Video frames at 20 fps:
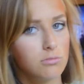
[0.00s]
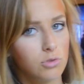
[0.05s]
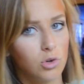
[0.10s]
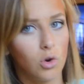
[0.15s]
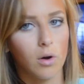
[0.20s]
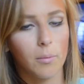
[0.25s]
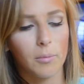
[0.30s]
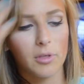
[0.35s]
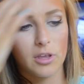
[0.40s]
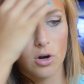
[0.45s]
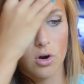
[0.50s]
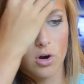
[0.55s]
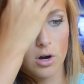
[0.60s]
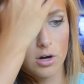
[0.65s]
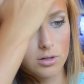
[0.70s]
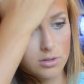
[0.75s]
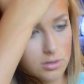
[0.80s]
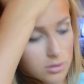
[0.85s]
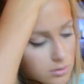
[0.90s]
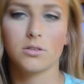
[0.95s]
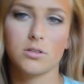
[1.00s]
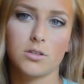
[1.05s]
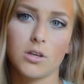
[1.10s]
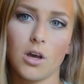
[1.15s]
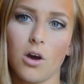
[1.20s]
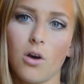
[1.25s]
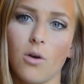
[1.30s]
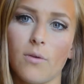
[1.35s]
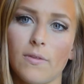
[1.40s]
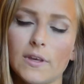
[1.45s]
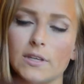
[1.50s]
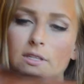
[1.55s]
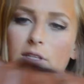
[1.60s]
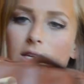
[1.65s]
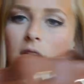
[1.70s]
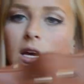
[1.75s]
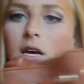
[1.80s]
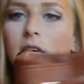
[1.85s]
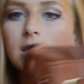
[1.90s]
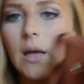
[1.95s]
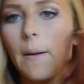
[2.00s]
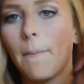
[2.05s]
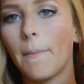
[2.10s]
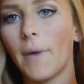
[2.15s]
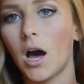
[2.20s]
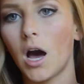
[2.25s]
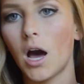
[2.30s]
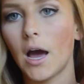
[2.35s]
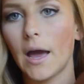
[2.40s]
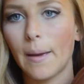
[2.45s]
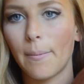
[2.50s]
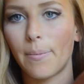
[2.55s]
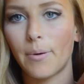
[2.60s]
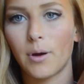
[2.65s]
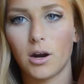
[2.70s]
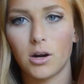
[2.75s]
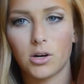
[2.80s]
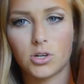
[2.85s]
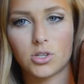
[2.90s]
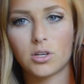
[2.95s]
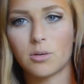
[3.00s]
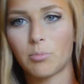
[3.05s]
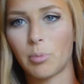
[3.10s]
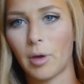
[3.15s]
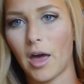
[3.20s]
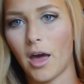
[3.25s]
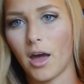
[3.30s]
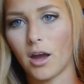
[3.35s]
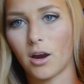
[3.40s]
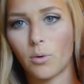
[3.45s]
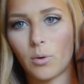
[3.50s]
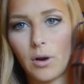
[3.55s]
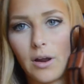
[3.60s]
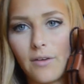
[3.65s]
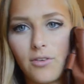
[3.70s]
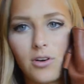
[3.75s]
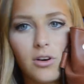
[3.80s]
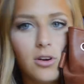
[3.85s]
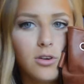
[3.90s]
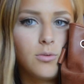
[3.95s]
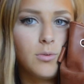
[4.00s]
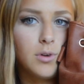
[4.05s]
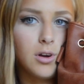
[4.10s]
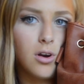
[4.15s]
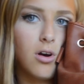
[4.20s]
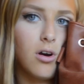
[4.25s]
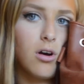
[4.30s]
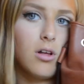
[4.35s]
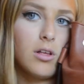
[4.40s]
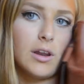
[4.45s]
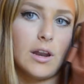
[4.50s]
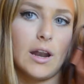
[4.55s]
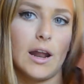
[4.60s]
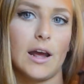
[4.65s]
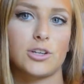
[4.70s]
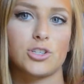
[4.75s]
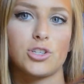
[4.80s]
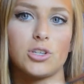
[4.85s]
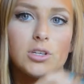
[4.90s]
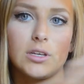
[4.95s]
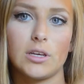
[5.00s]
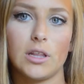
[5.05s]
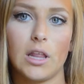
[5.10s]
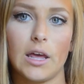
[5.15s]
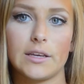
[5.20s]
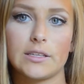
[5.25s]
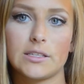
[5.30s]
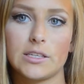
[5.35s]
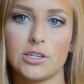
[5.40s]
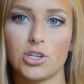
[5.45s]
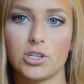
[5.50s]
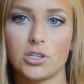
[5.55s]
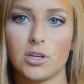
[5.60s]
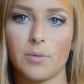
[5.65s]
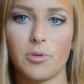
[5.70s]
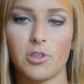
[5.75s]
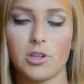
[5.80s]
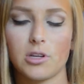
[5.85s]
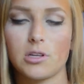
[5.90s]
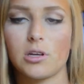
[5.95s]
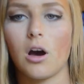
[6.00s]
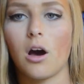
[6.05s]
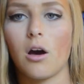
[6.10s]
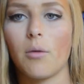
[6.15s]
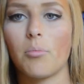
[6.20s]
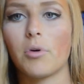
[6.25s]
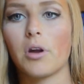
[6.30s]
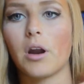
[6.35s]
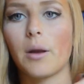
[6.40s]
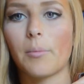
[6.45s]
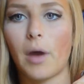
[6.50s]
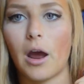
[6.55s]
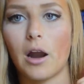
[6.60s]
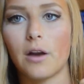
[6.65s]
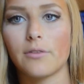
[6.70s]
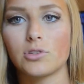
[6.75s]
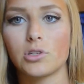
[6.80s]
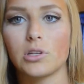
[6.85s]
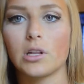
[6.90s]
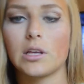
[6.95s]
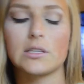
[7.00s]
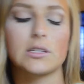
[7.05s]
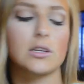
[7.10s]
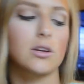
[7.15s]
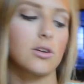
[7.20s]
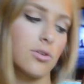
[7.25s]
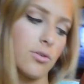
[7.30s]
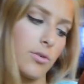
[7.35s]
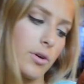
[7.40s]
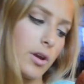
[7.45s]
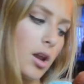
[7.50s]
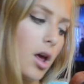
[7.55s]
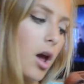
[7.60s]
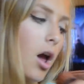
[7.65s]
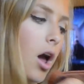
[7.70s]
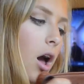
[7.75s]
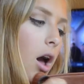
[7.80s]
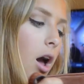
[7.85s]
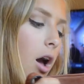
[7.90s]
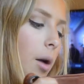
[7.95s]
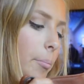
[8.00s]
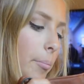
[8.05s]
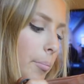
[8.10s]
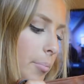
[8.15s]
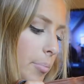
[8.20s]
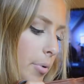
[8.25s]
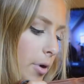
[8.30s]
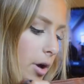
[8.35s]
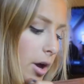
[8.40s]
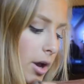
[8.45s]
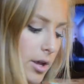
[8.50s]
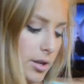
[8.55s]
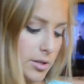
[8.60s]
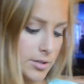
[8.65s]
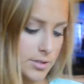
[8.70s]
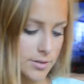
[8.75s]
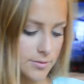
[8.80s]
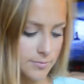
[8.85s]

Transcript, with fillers: normally aren't. So this is my purse or bag or whatever you want to call it. It actually like cinches up at the top, but I'm kind of too lazy to do it. But